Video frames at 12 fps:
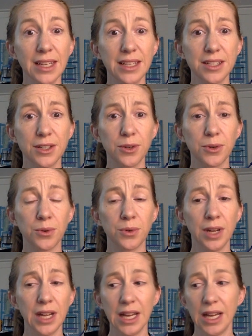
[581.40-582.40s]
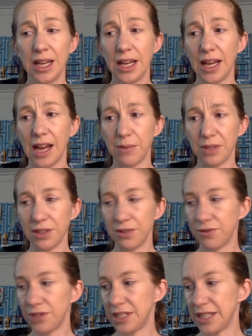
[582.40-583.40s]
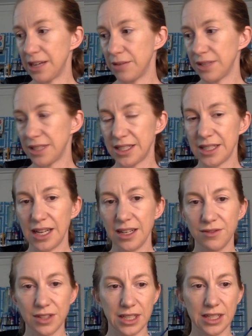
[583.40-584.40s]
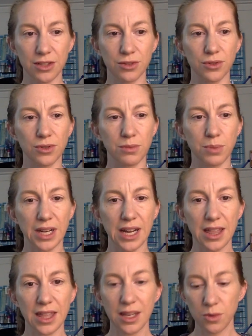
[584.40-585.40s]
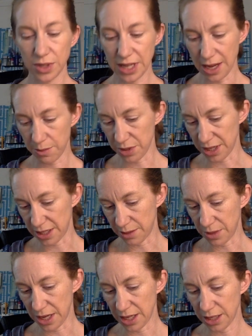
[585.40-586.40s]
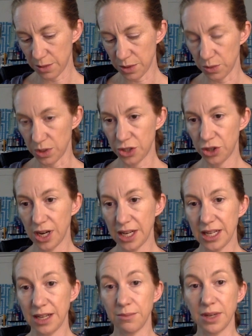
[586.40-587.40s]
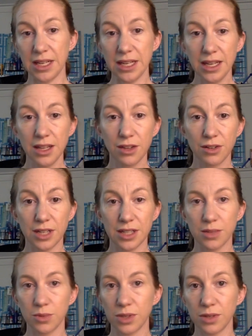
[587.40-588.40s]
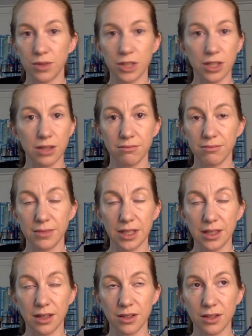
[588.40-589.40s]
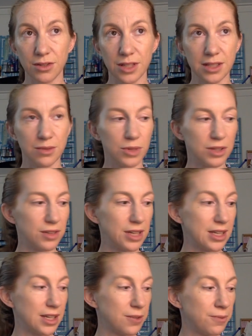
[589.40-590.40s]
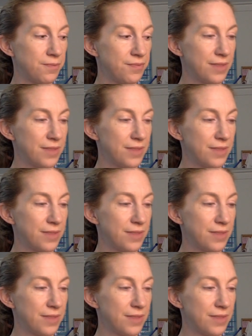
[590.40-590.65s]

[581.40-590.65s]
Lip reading: So I'm a little freaked out because it's not even a year old. But I think what happened is my husband was trying to get my Ethernet to work, which also doesn't work right now.